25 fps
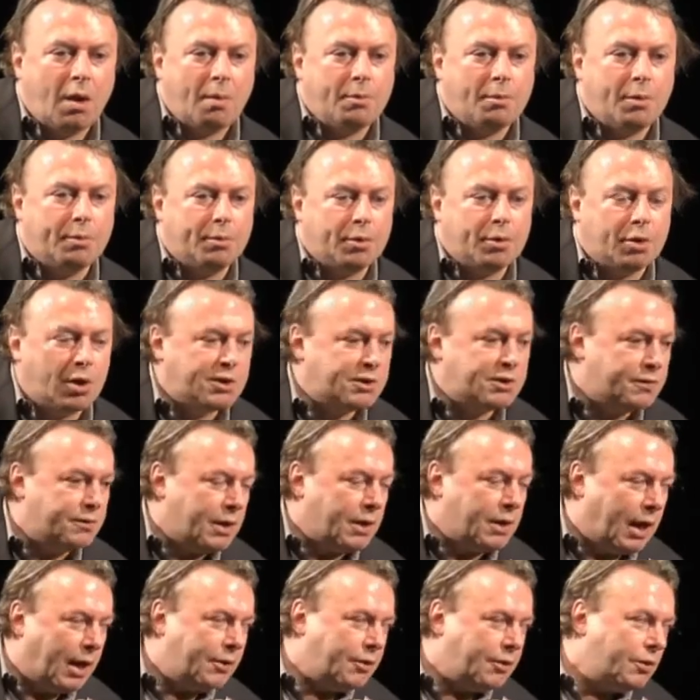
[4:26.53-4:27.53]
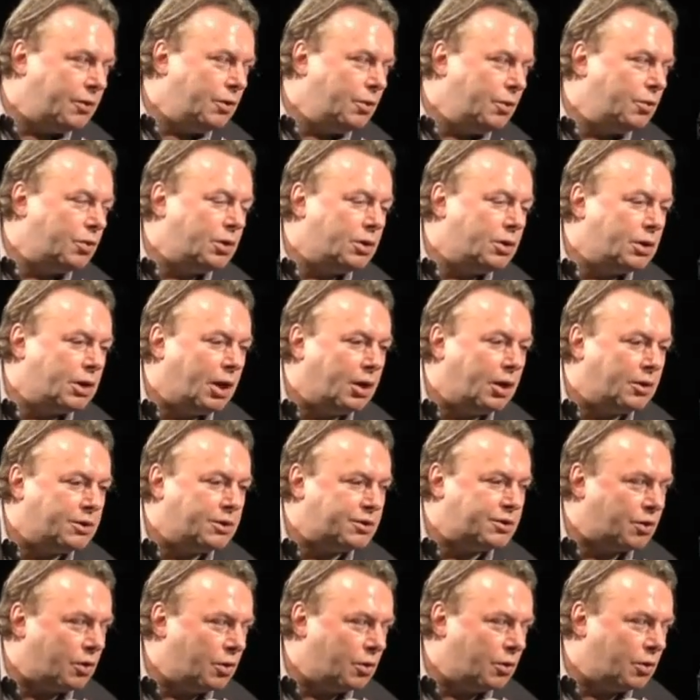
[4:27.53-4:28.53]
But because of that, you can get a
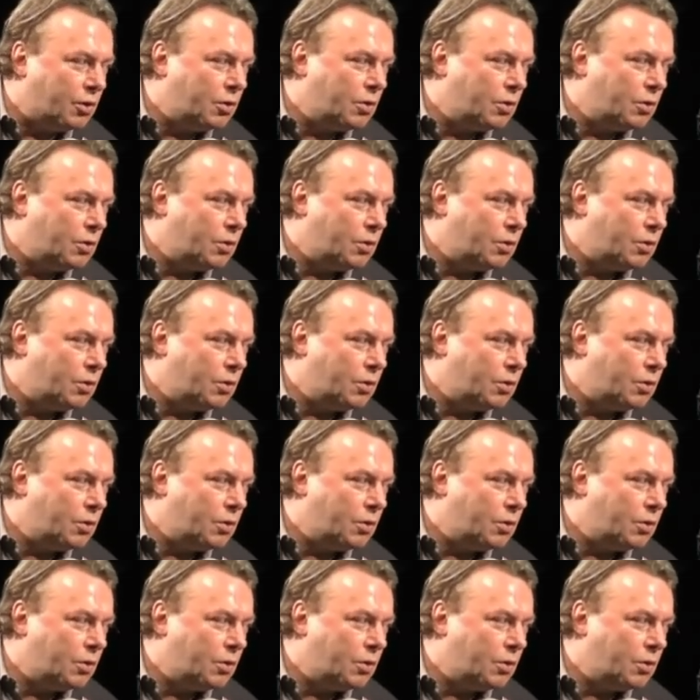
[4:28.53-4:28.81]
stroke